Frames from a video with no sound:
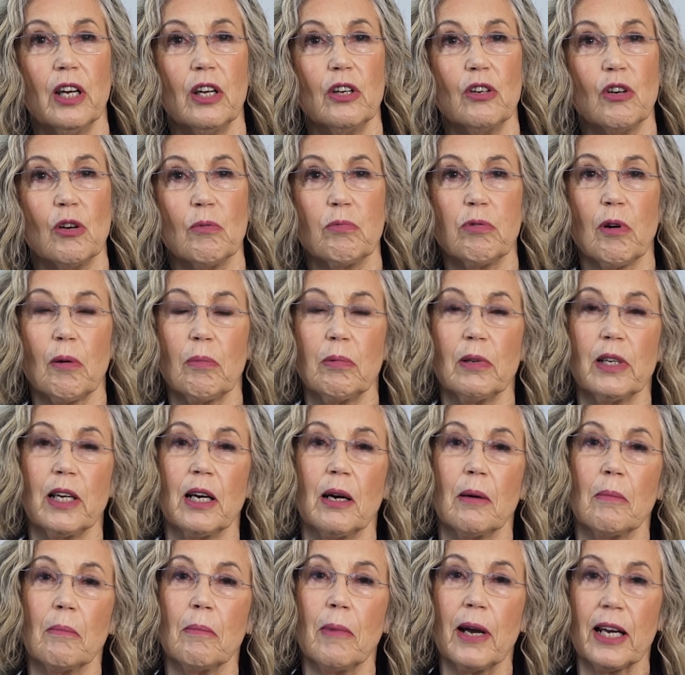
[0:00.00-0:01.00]
you're probably
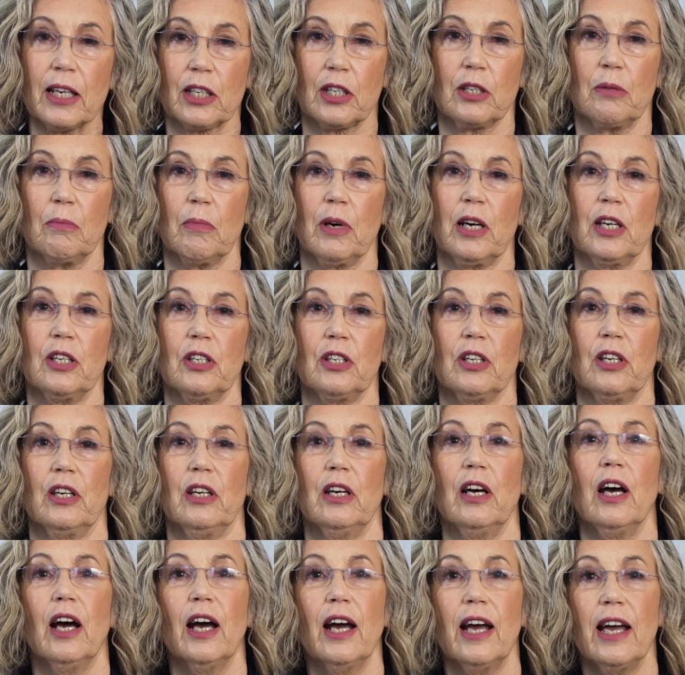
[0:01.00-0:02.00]
a maximizer,
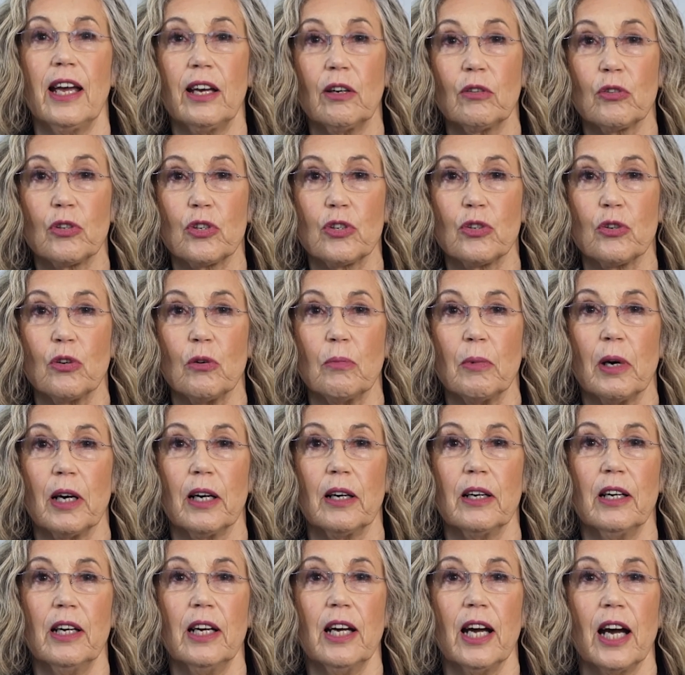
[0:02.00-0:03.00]
a hailstormer,
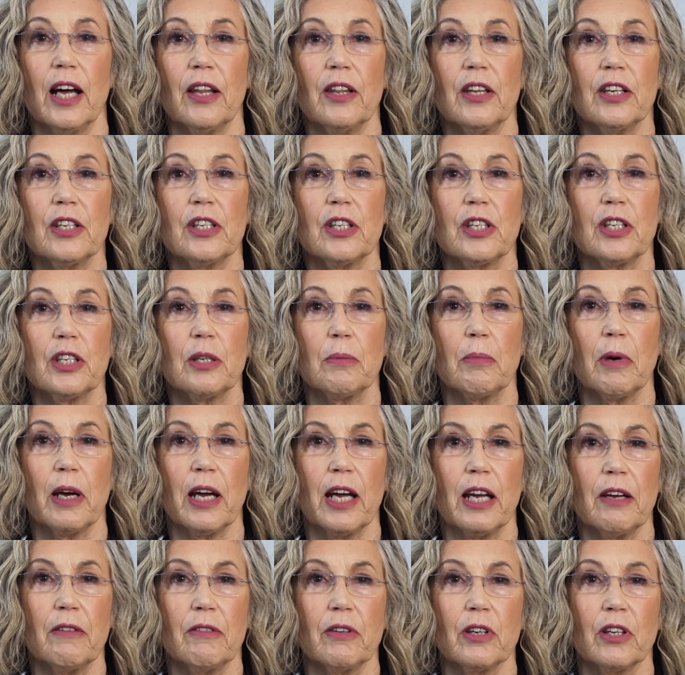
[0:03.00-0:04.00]
and this is the
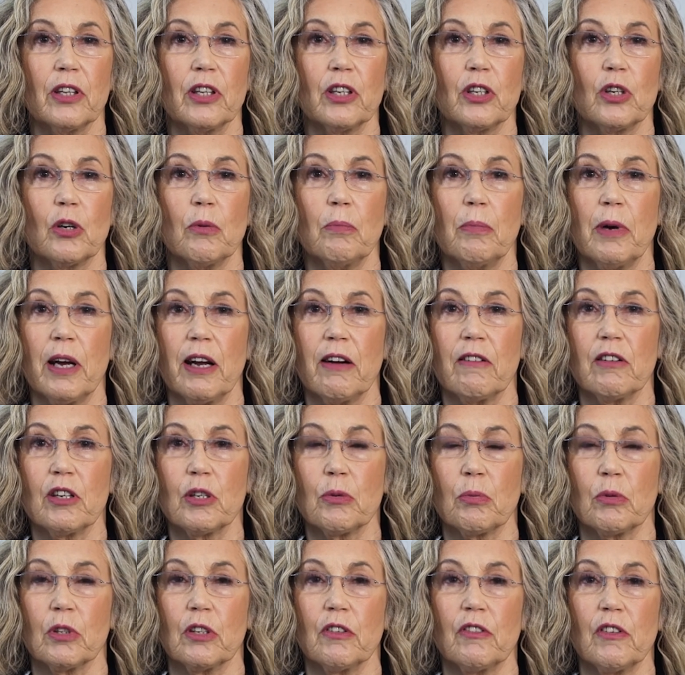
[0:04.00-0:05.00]
behaviour that your
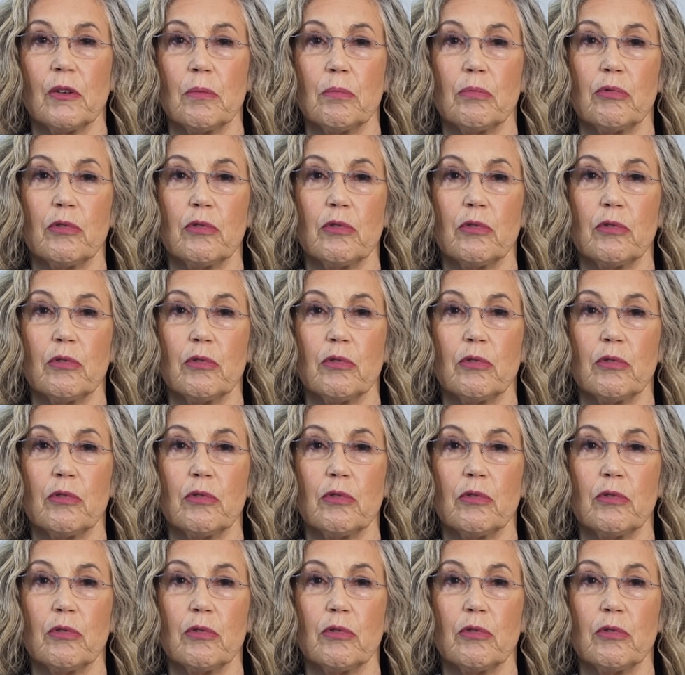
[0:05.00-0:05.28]
parents would have